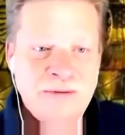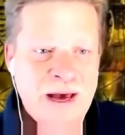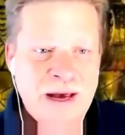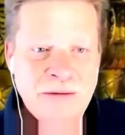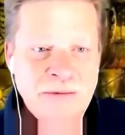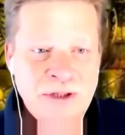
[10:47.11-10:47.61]
of
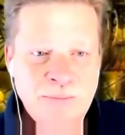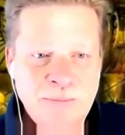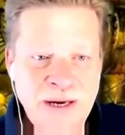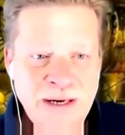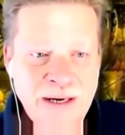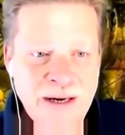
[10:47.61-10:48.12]
atoms
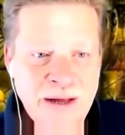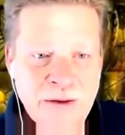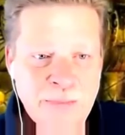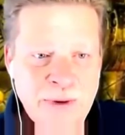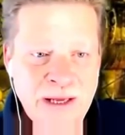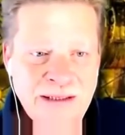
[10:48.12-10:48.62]
spin in other
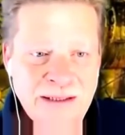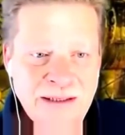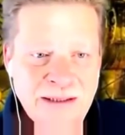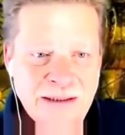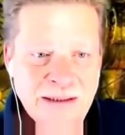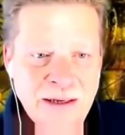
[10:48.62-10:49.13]

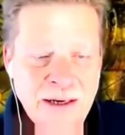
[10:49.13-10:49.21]
places.